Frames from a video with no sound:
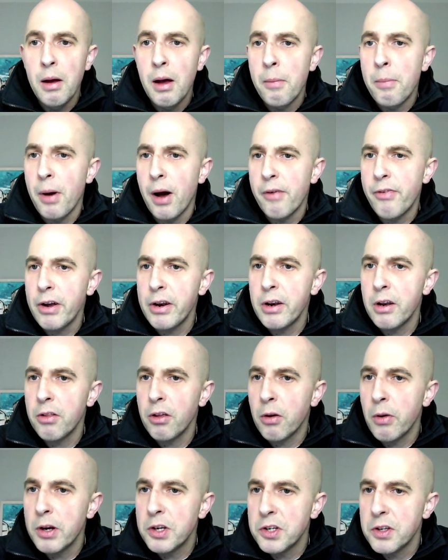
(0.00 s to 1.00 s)
But I've had another
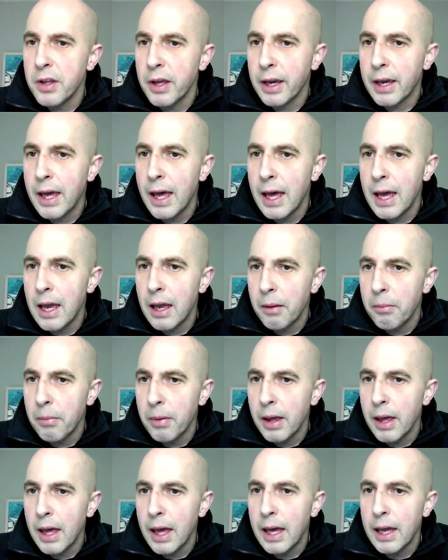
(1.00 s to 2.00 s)
question that came
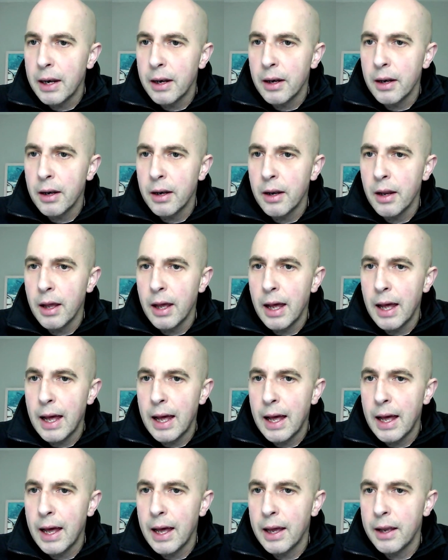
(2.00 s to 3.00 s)
in,
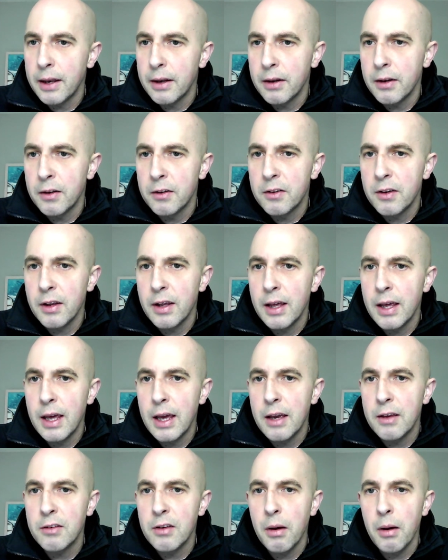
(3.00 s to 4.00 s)
and
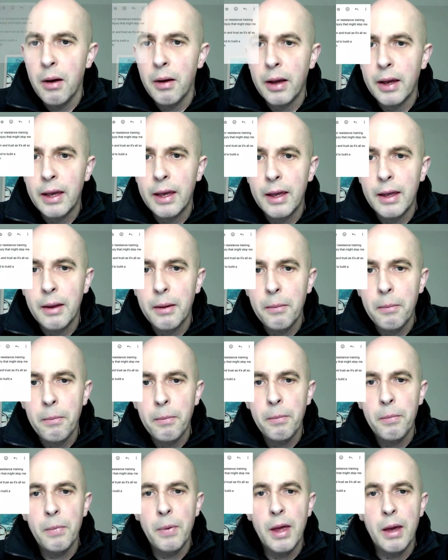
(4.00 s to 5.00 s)
it
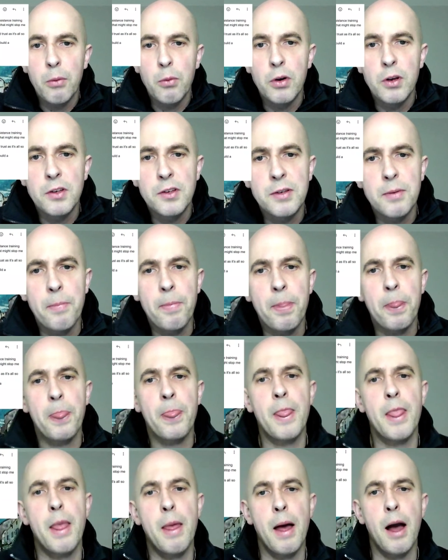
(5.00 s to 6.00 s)
was
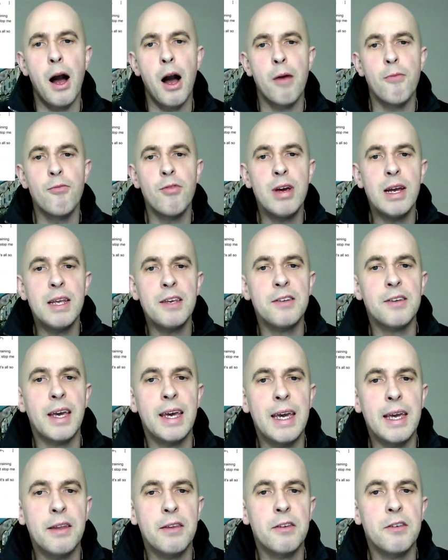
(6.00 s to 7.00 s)
I'm really
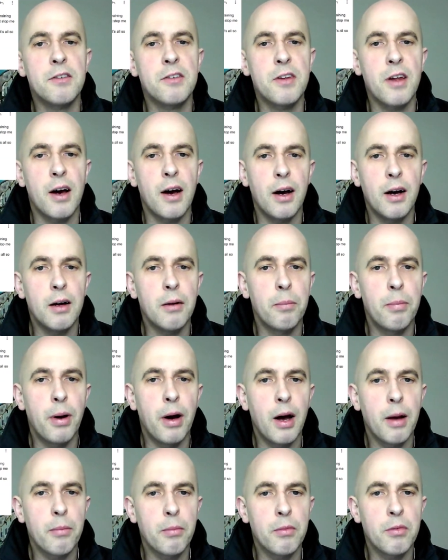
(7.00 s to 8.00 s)
keen to start, but
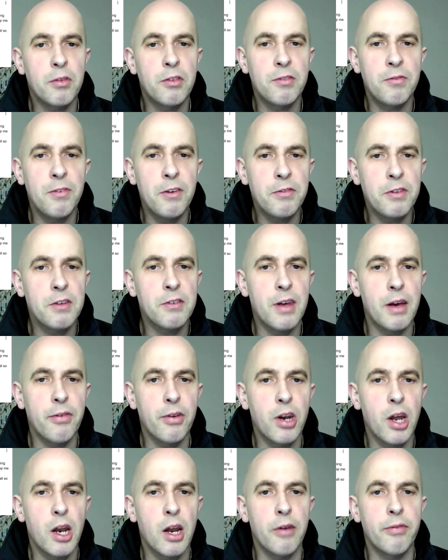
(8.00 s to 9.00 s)
I'm 57
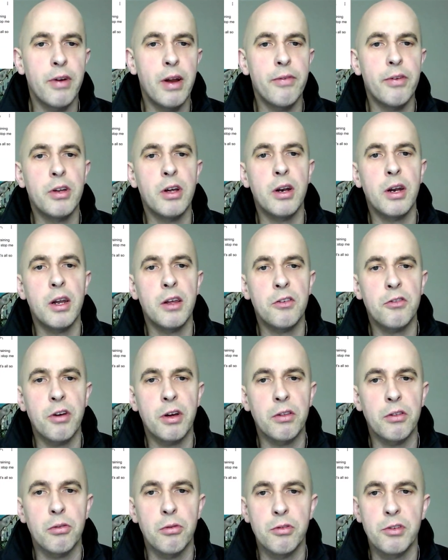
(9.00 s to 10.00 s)
and I've never done any
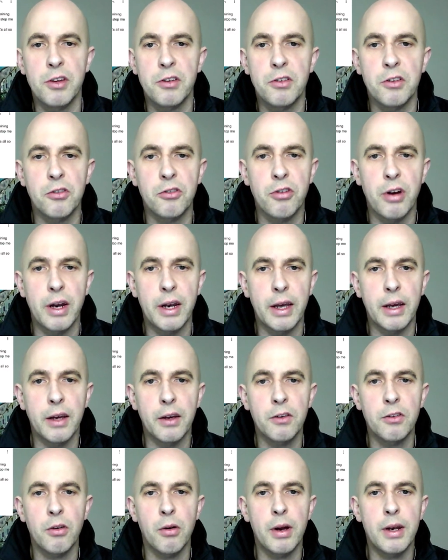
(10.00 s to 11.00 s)
strength or resistance training,
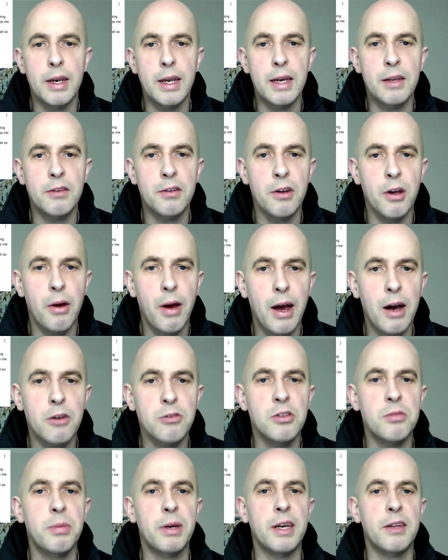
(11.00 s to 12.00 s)
so I need to know how
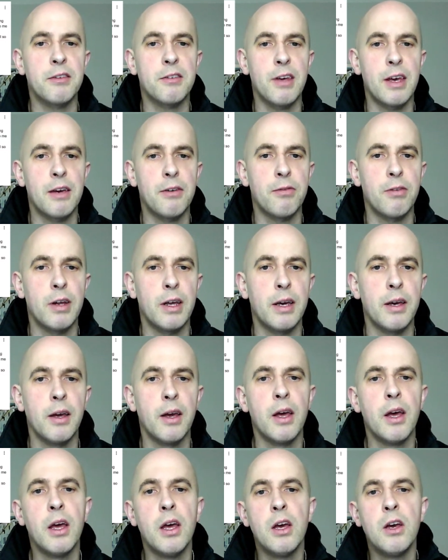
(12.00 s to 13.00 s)
to begin safely
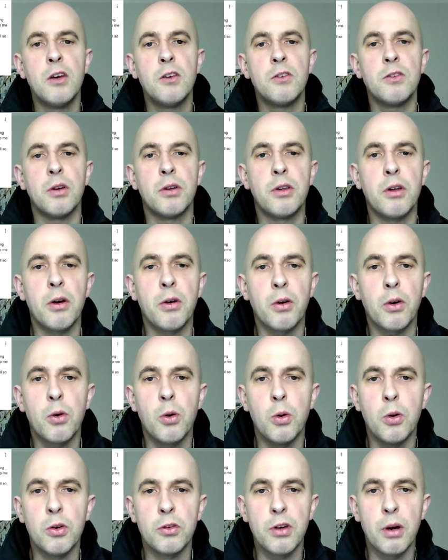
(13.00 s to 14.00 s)
so I don't
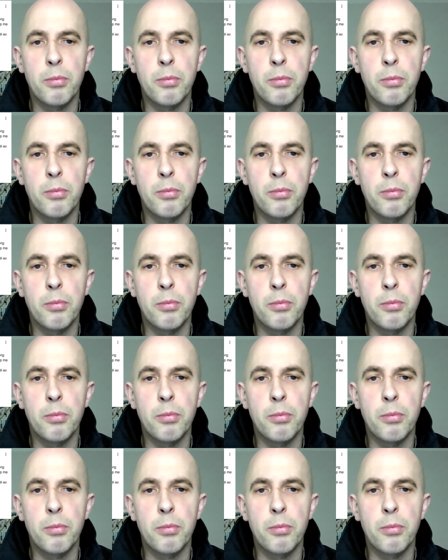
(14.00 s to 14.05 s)
cause a